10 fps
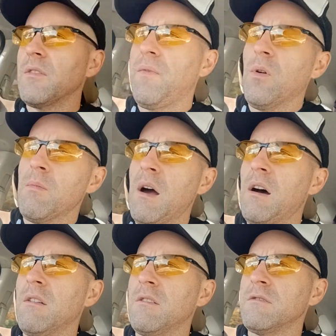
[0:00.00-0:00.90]
the
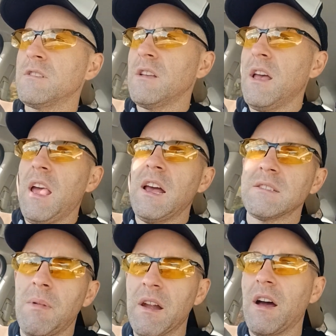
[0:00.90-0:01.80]
4-milers has
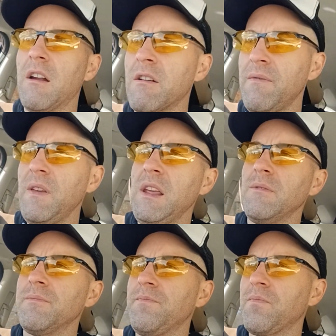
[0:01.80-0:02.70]
about 100 feet
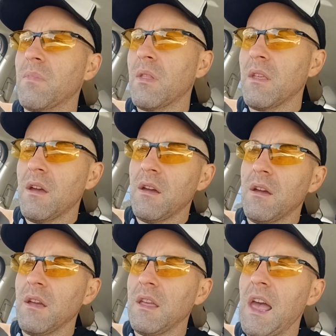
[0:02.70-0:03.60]

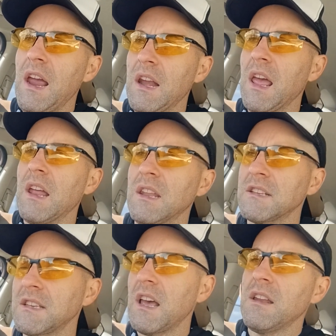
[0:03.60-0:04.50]
gain and
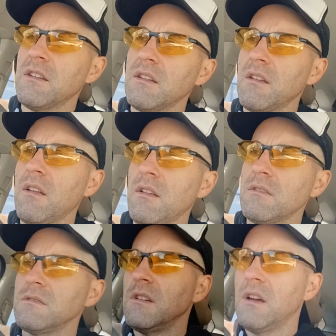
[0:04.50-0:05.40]
descent,
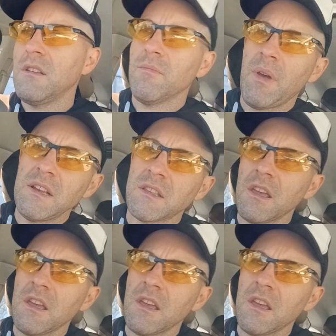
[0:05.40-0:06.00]
basically